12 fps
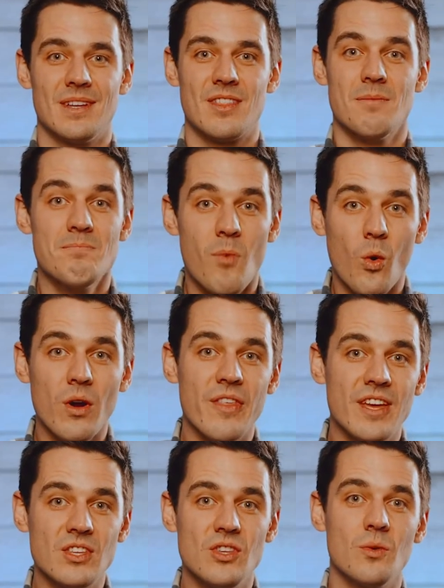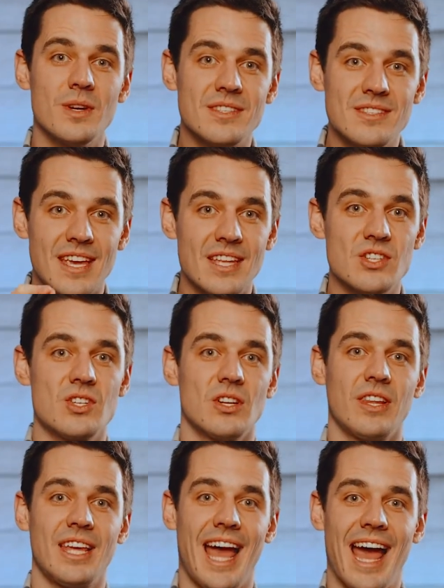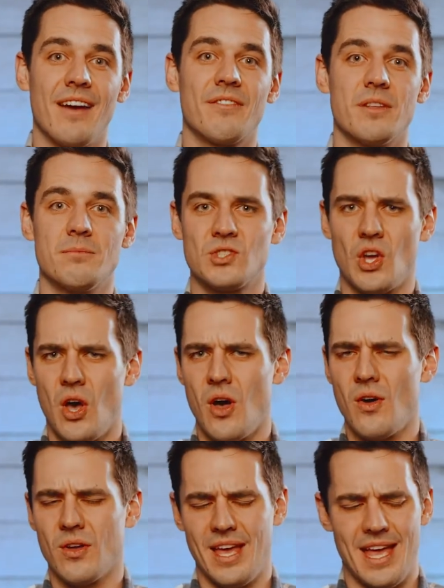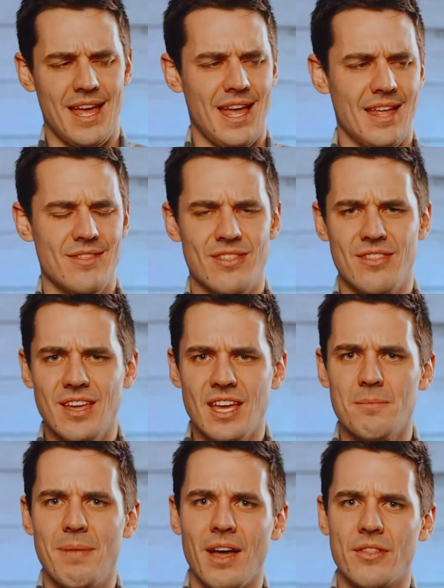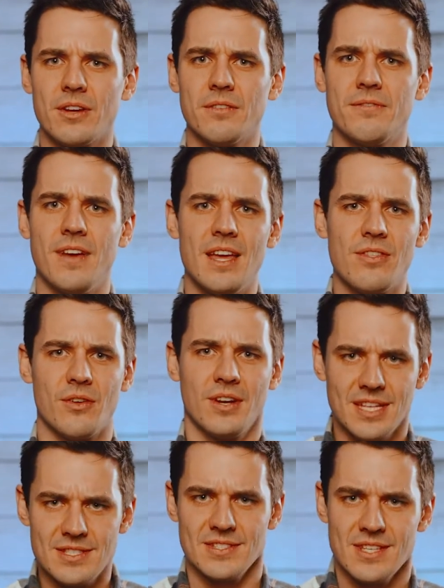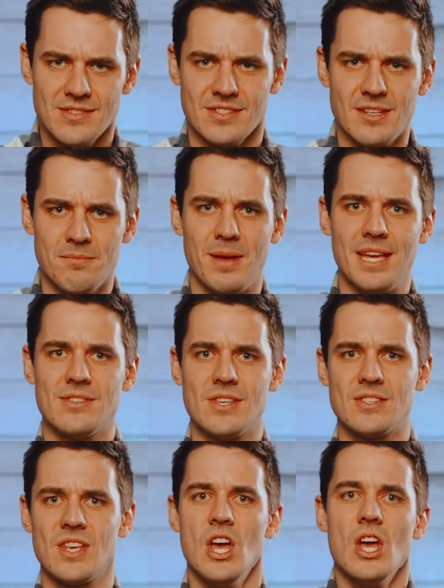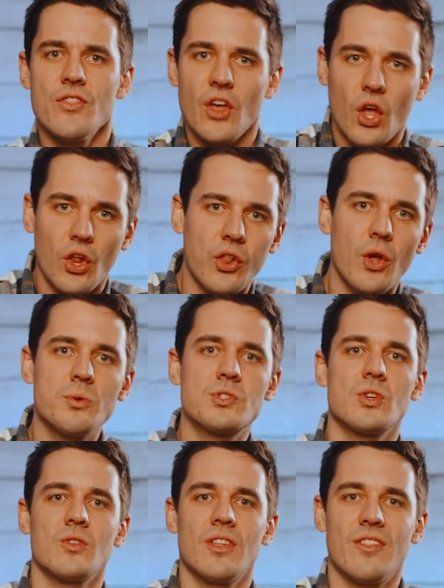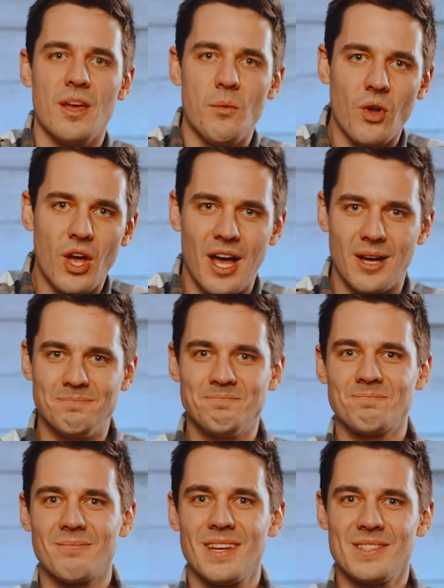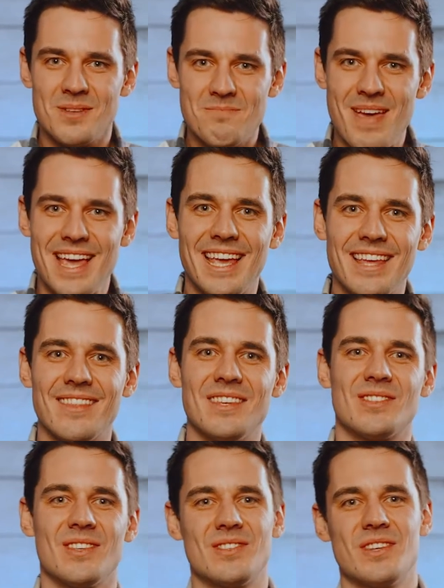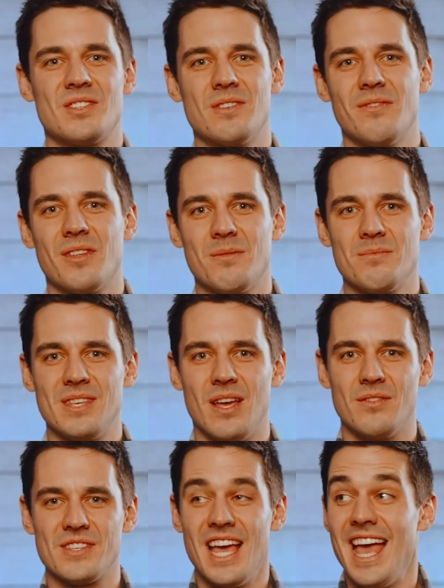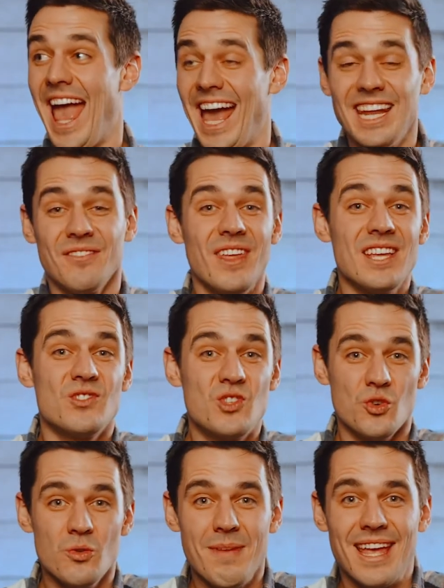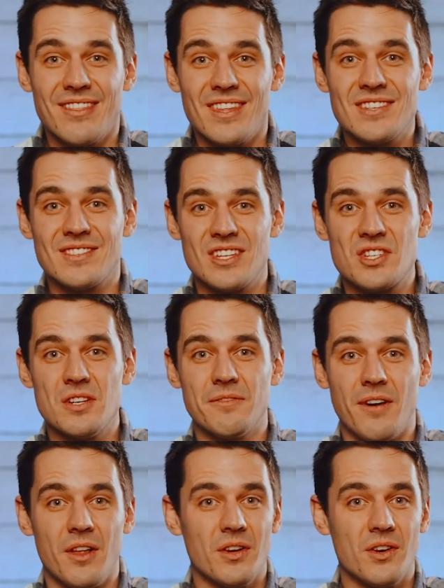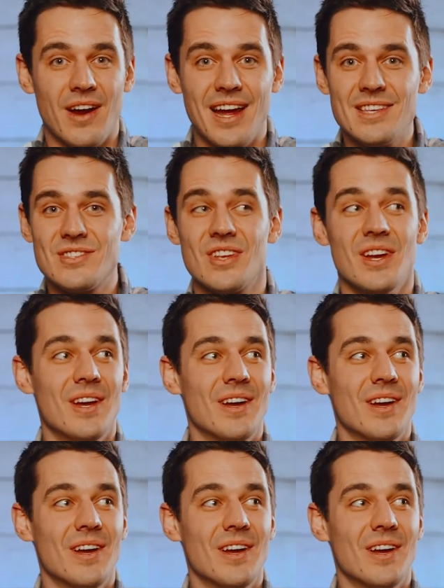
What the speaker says: The more that you intentionally have them talk and think about their faith on a consistent basis, the closer that they will come to making this decision for themselves. And if they do make the decision to follow Christ,